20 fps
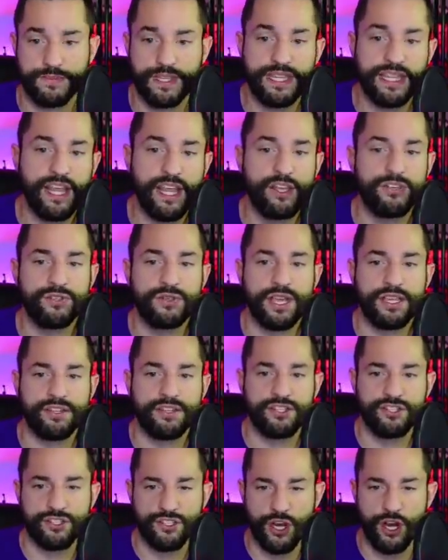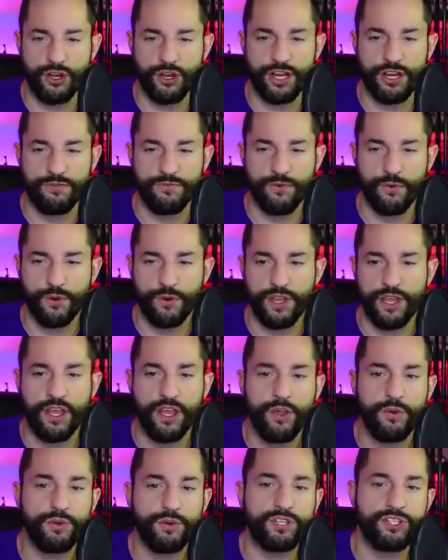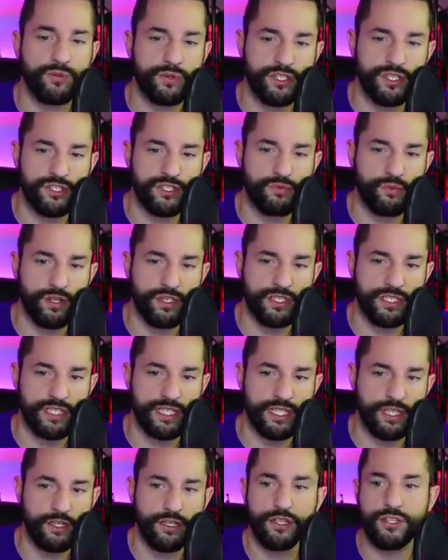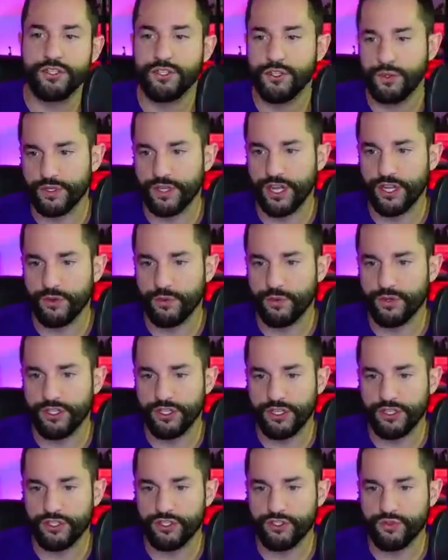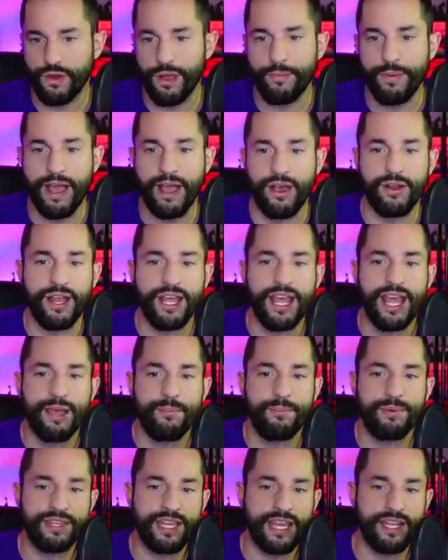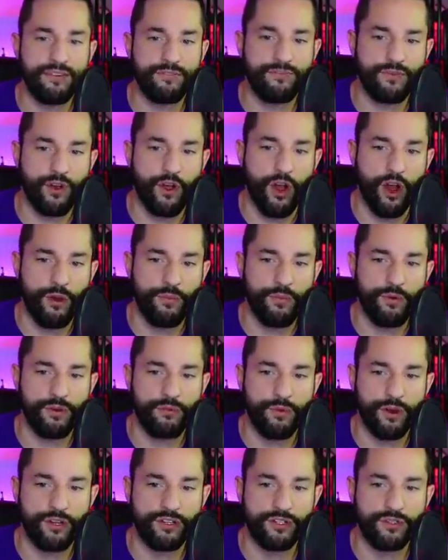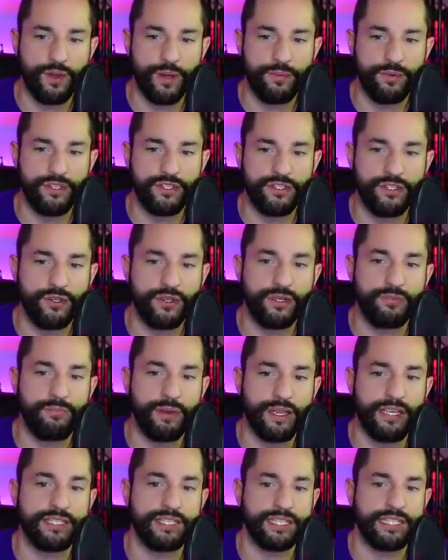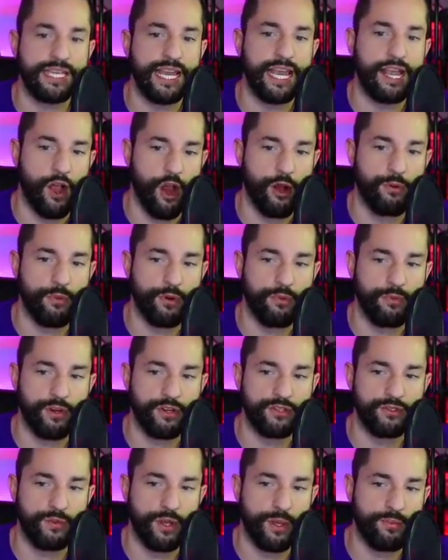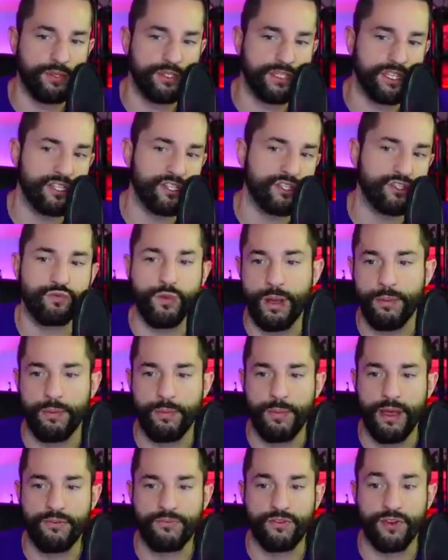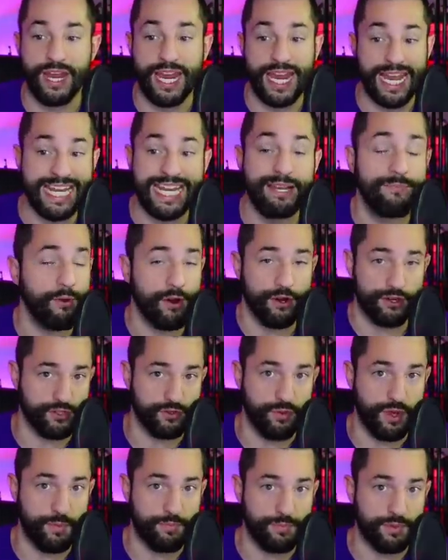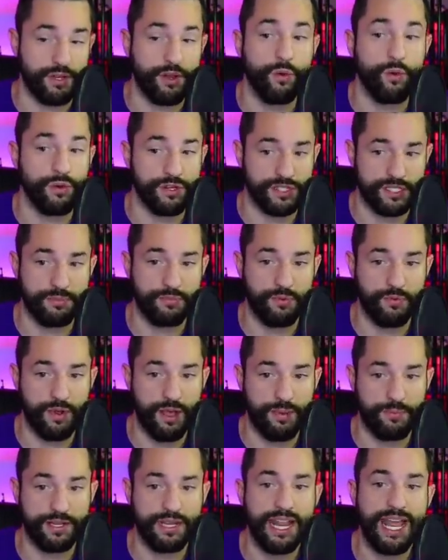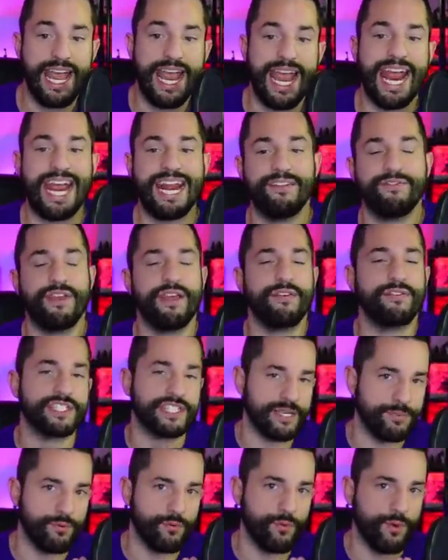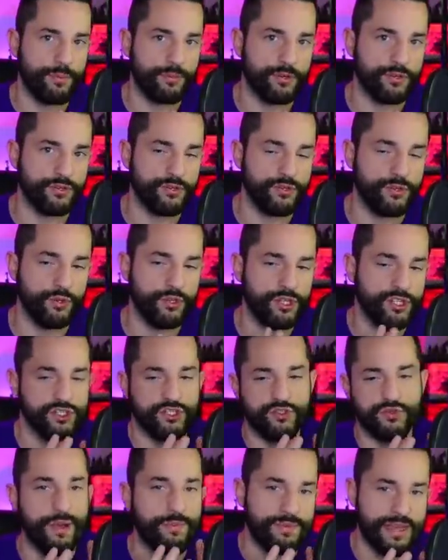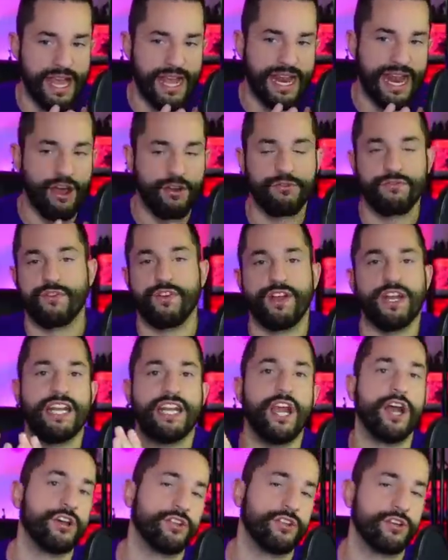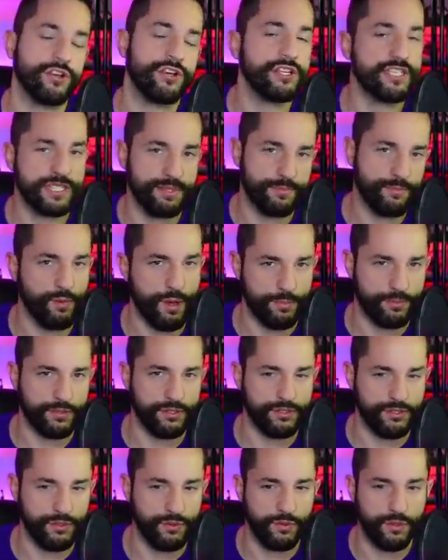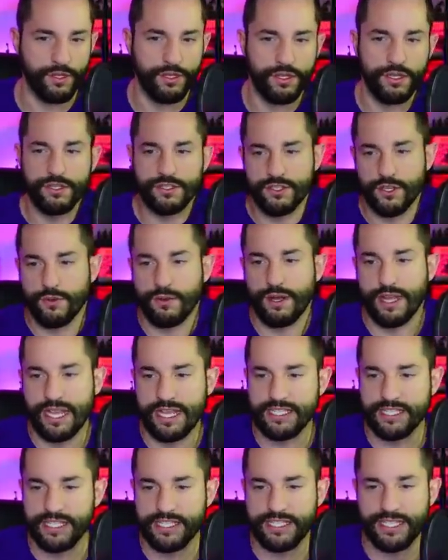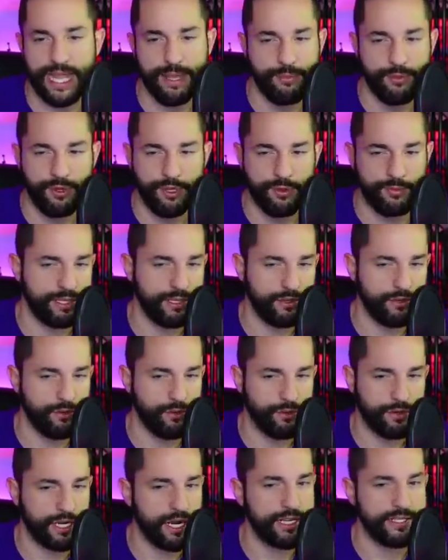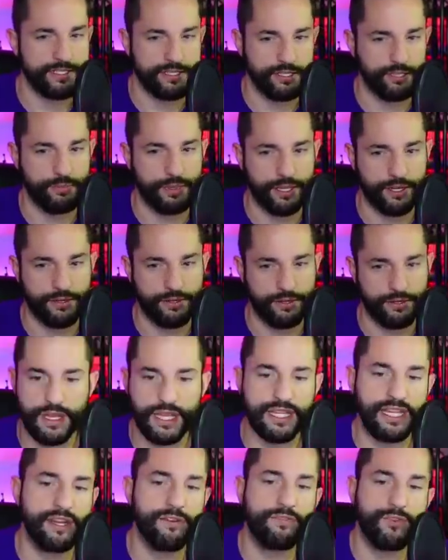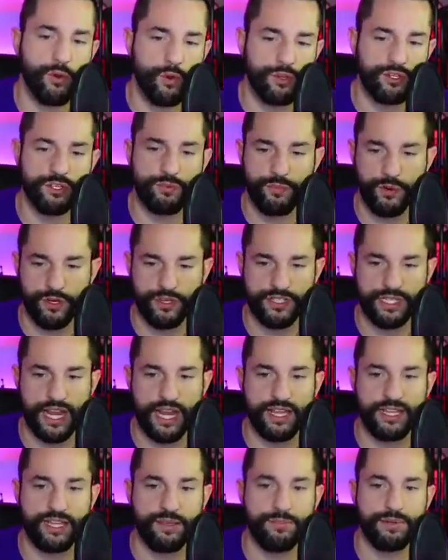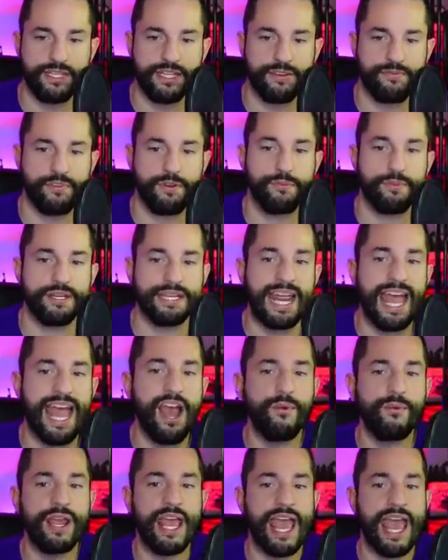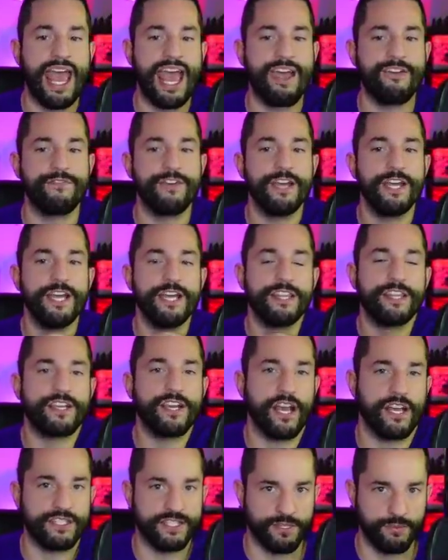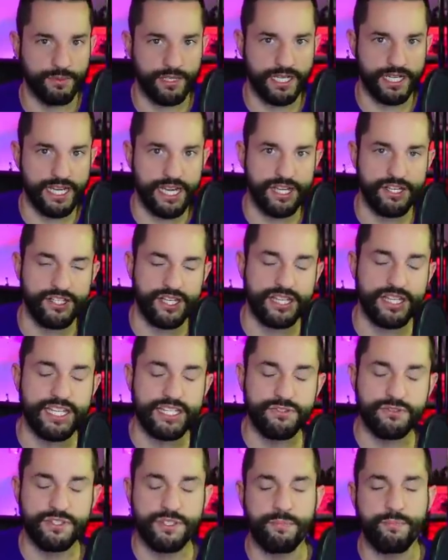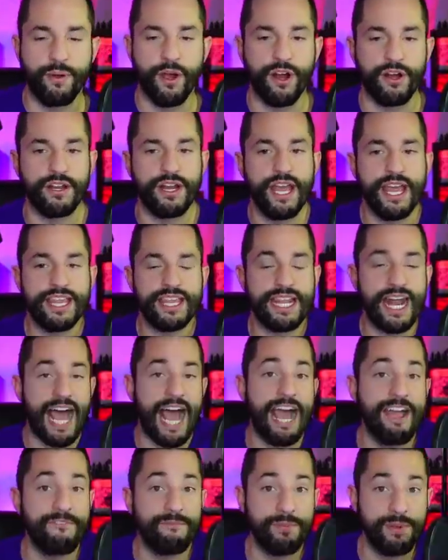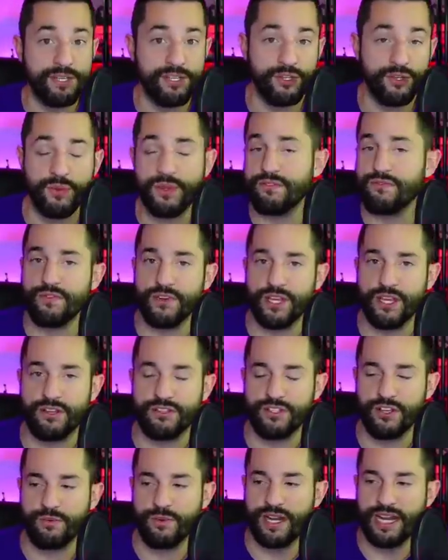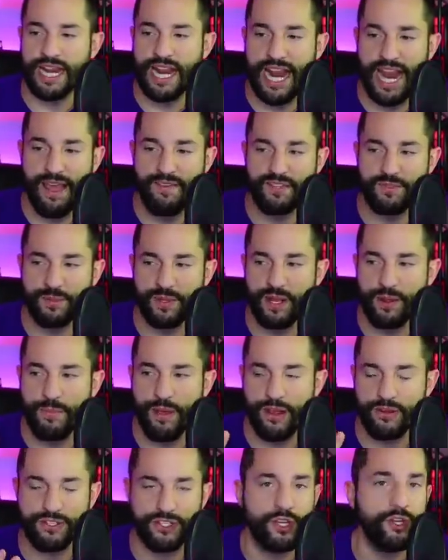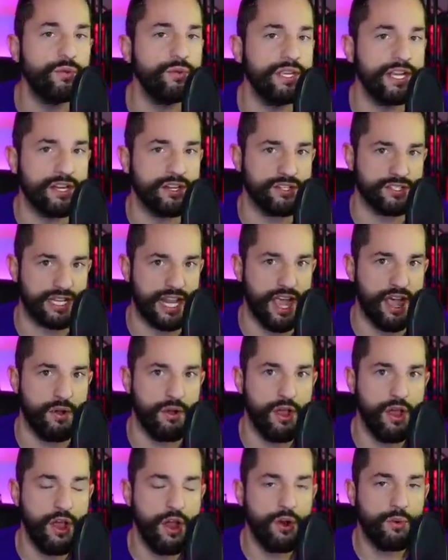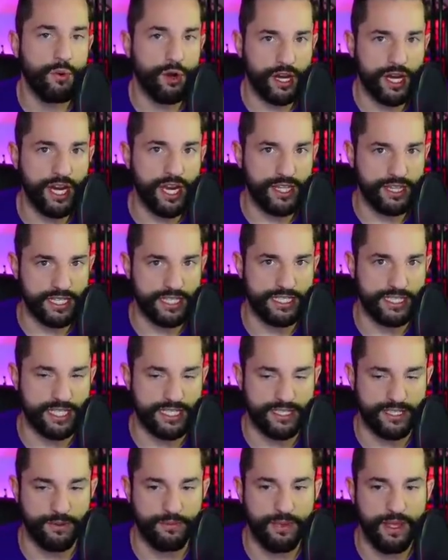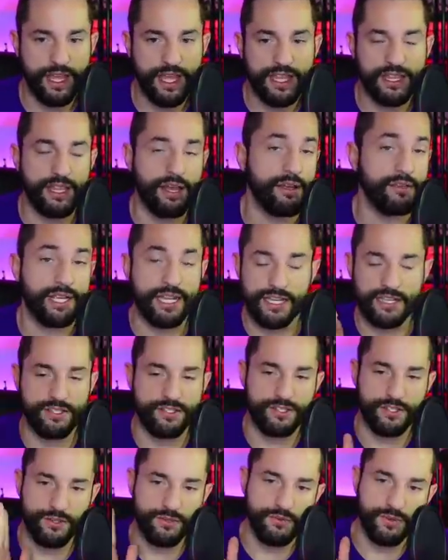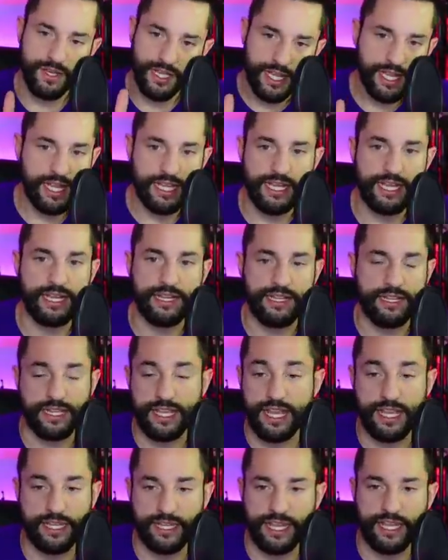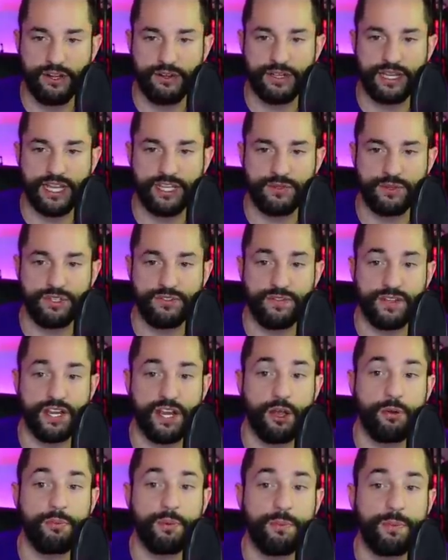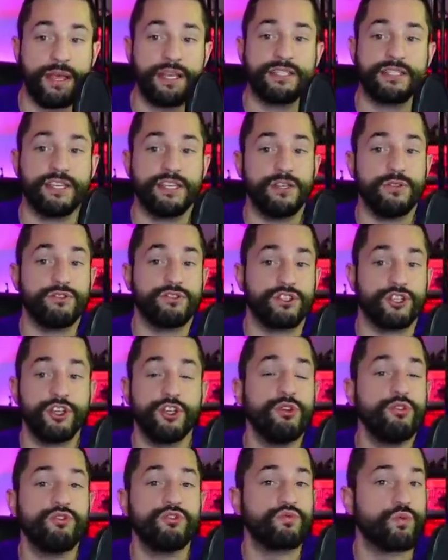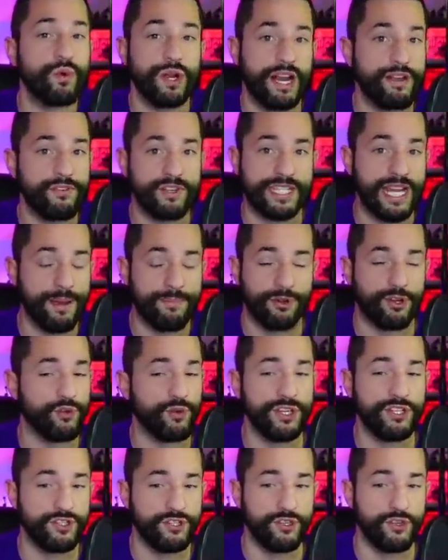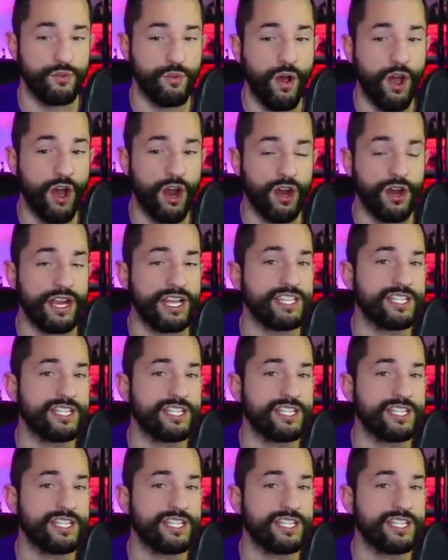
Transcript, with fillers: Then they also got this chart here for you, which switches one skill to another one you can swap out. But then for armor and martial weapons, you can basically take armor and martial weapons and swap them out for any martial weapon or simple weapon. And if you have a simple weapon or tool, you can swap that out for any other simple weapon or tool. So I guess this table could be organized a little better. And then of course your personality can be different. But now we have the custom lineage. And this was the part that I've been doing for years already. And I've spent about two years now working on this system that I'll get into in, again later in next week's video. But basically you choose whatever type of creature you are.